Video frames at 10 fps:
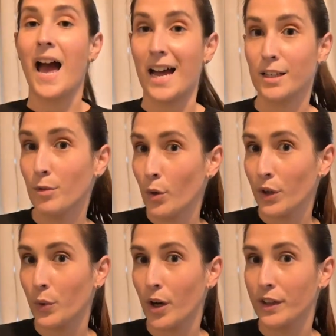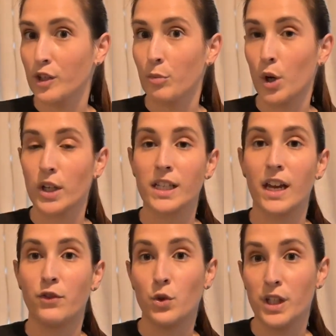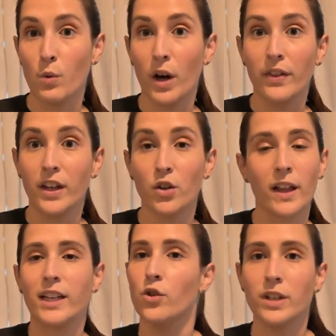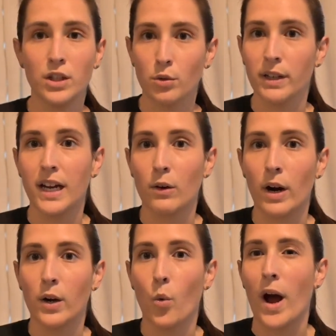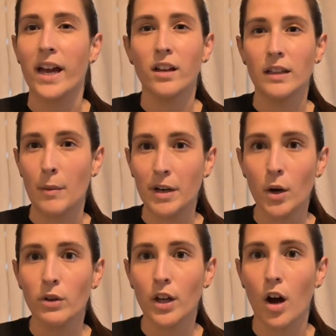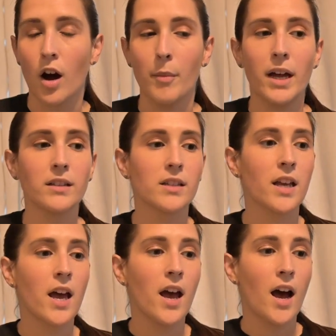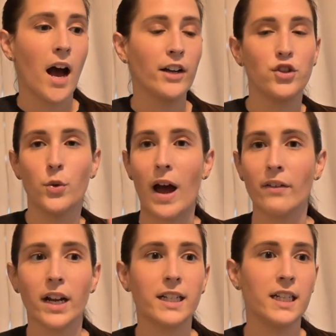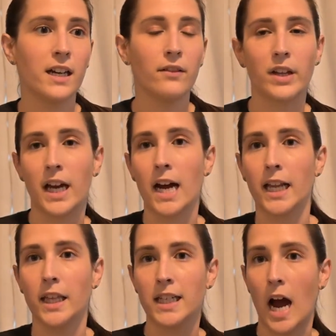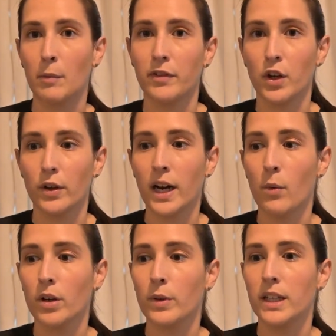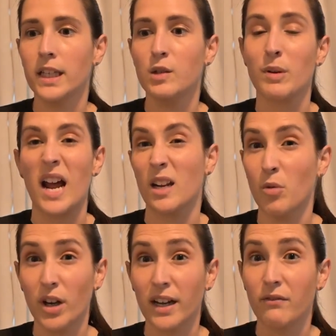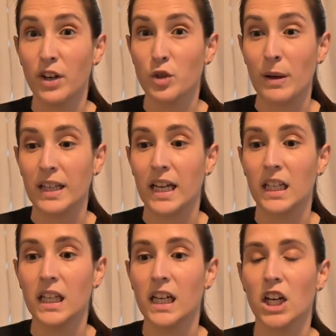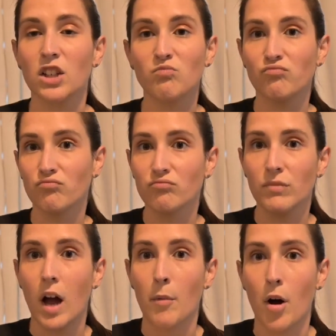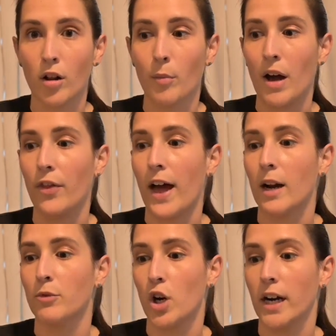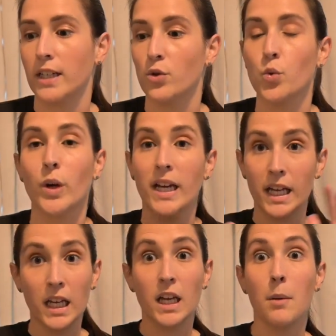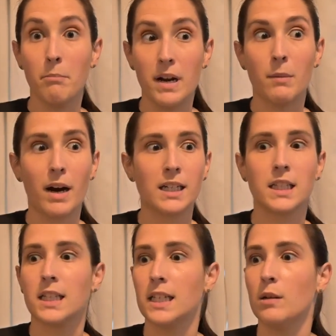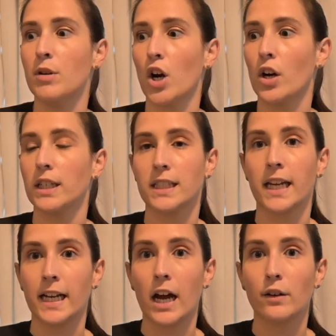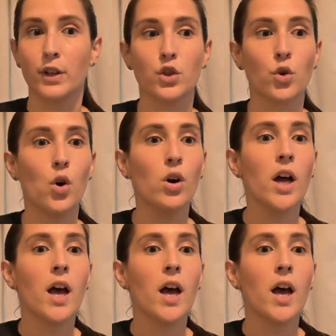As I'm going through all these books, if you see one that you're like, you need to read that right away, let me know in the comments. I do have an idea of like kind of the time of year that I want to read these, but any book I can finish by the end of the year, I'm all about that. I'm trying to minimize this TBR. It's getting out of control,